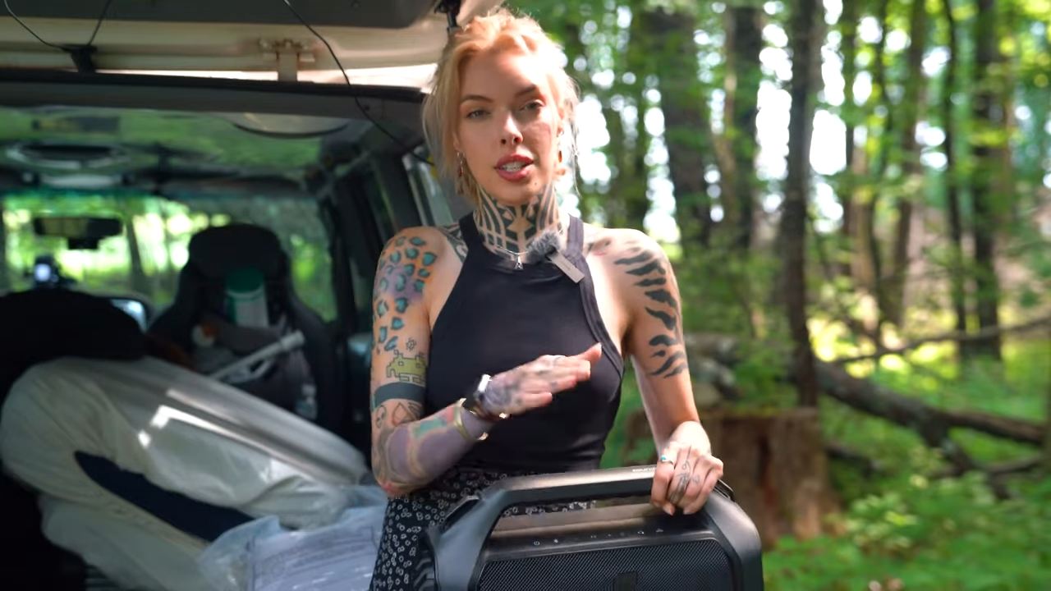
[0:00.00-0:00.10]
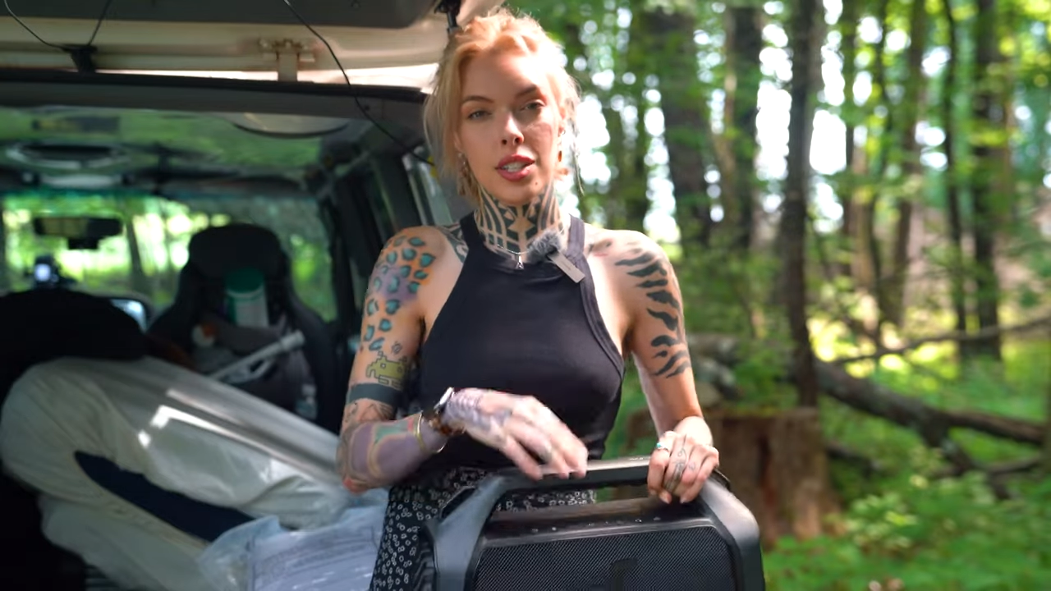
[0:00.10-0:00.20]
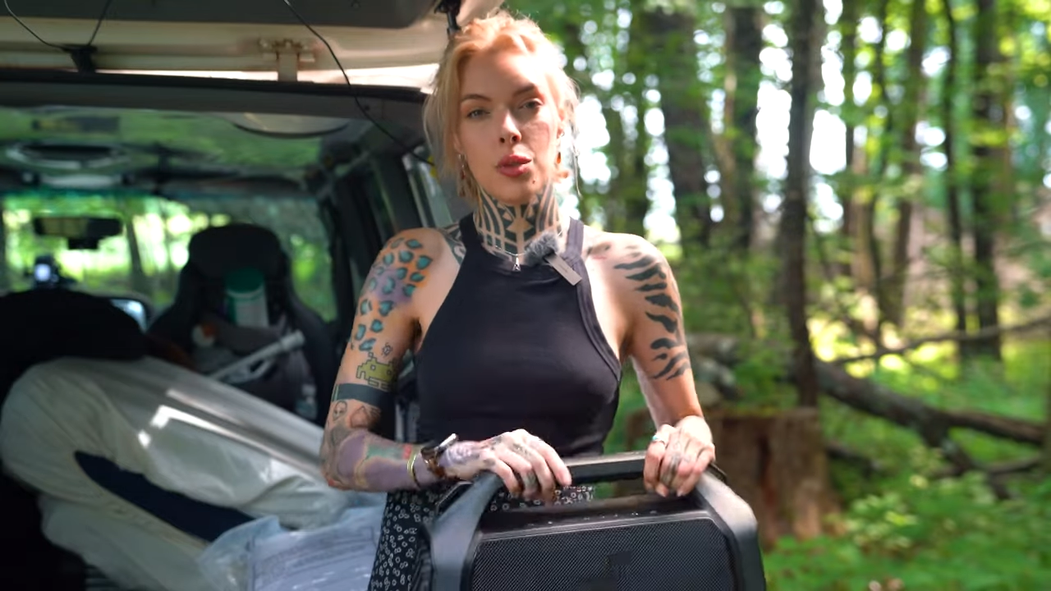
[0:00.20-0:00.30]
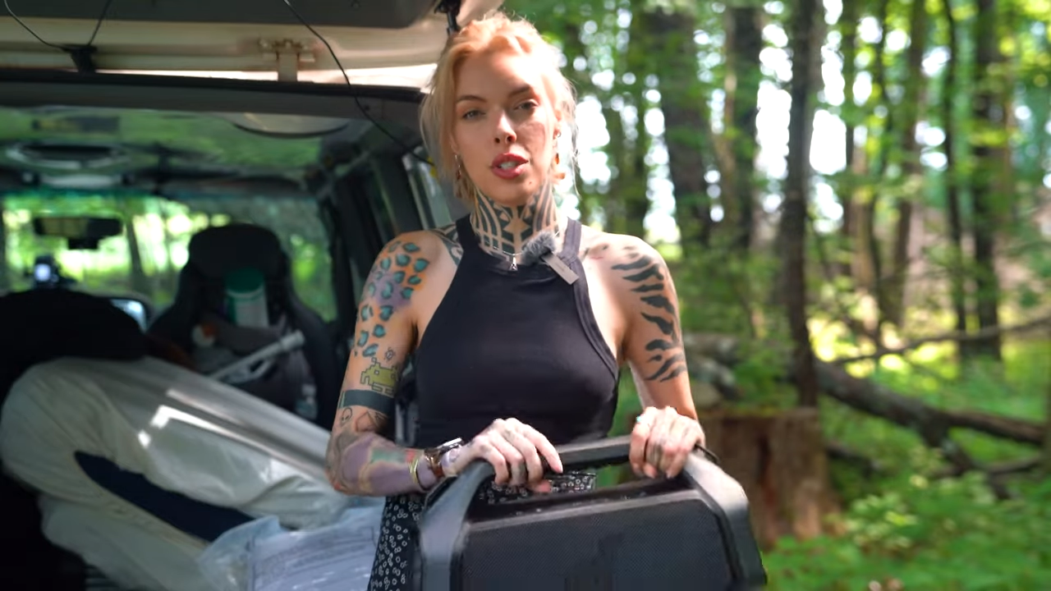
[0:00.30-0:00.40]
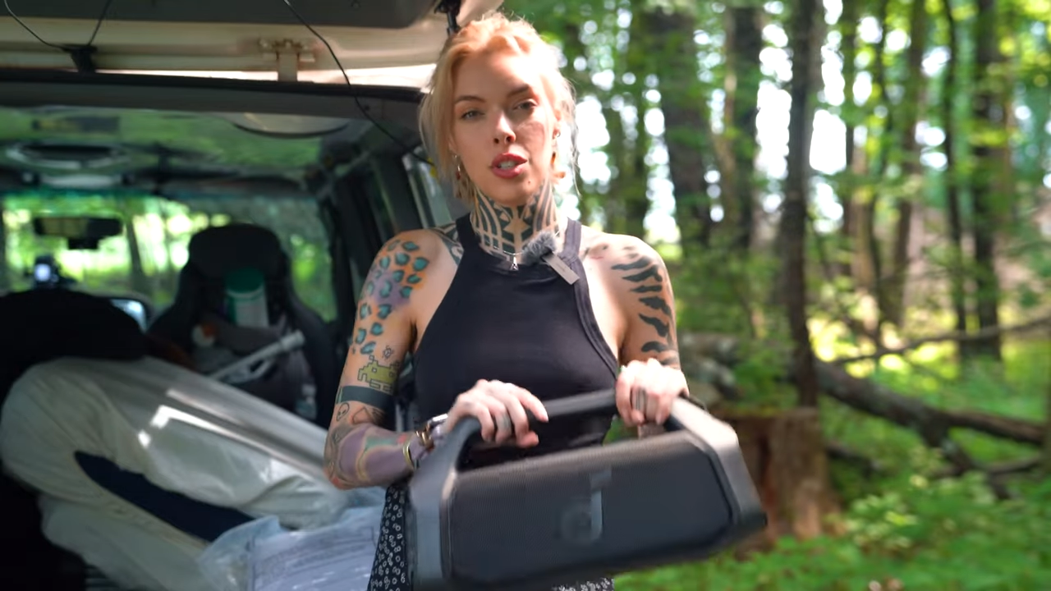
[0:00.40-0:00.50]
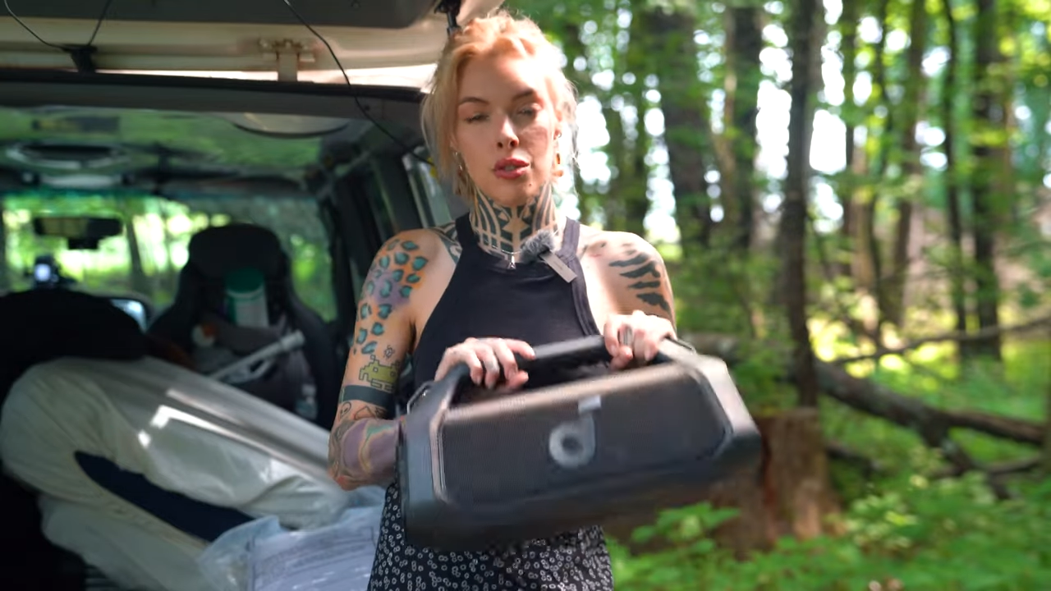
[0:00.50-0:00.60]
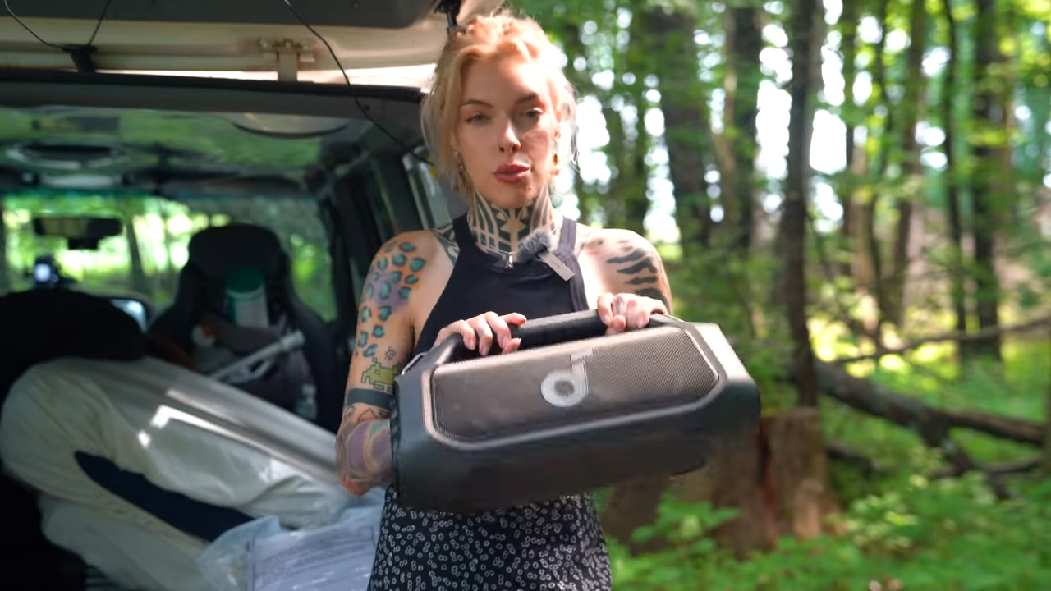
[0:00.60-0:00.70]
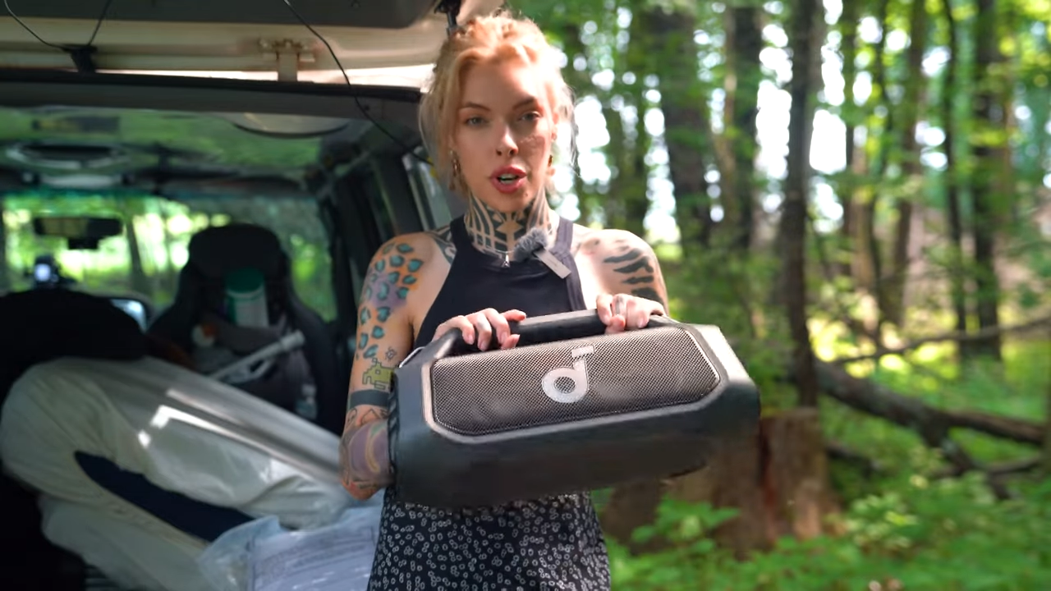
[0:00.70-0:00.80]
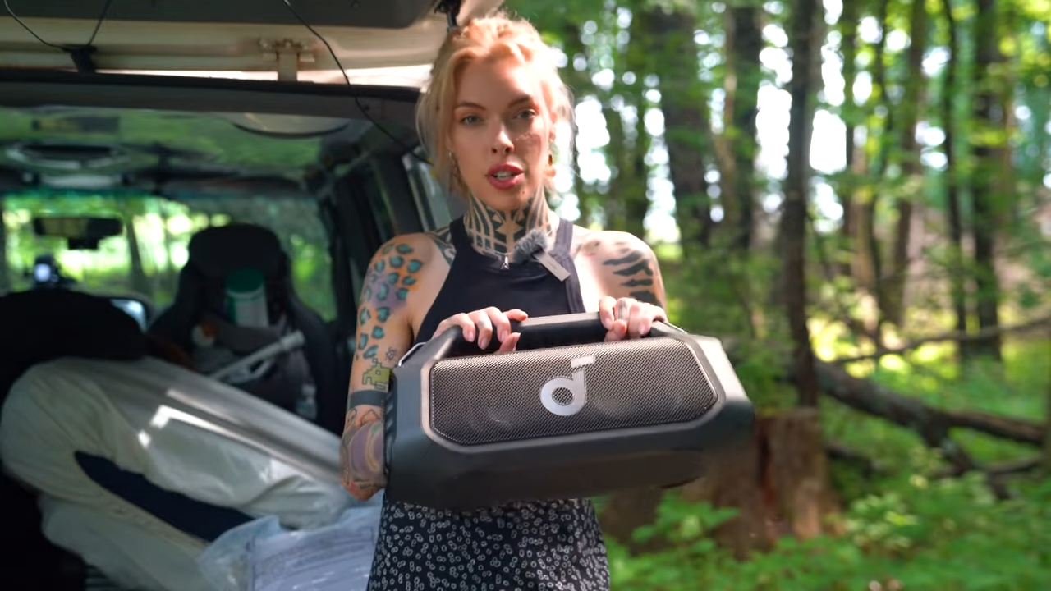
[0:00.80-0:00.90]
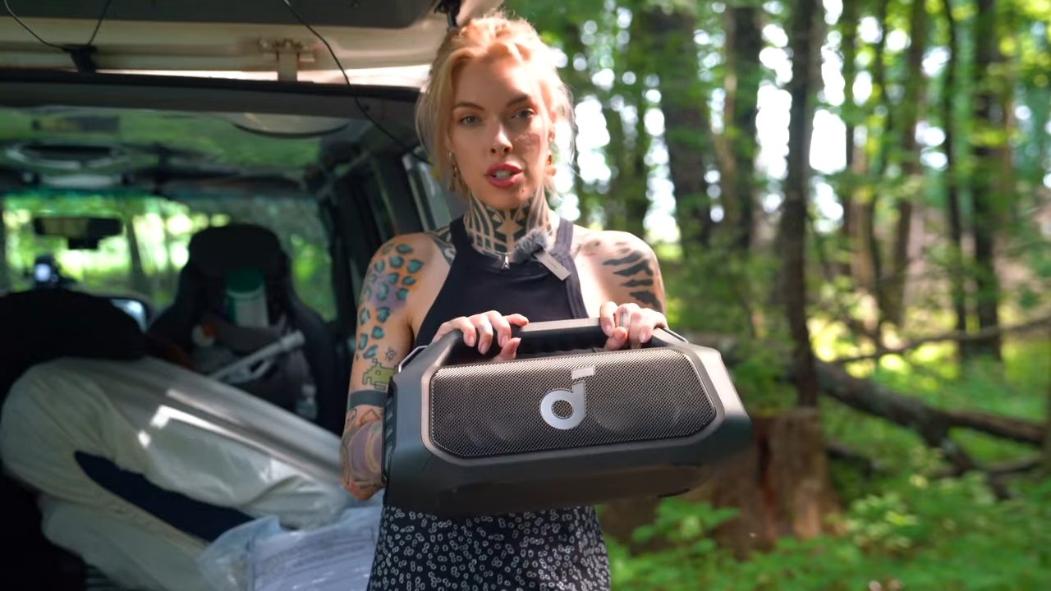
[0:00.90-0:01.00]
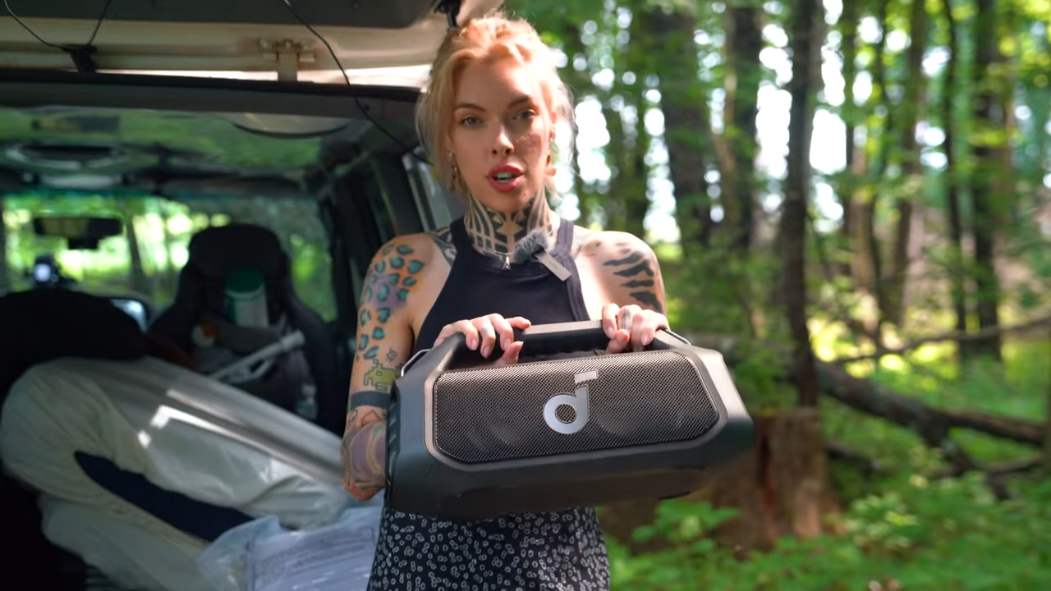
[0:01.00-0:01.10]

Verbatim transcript: Like this one's under four hundred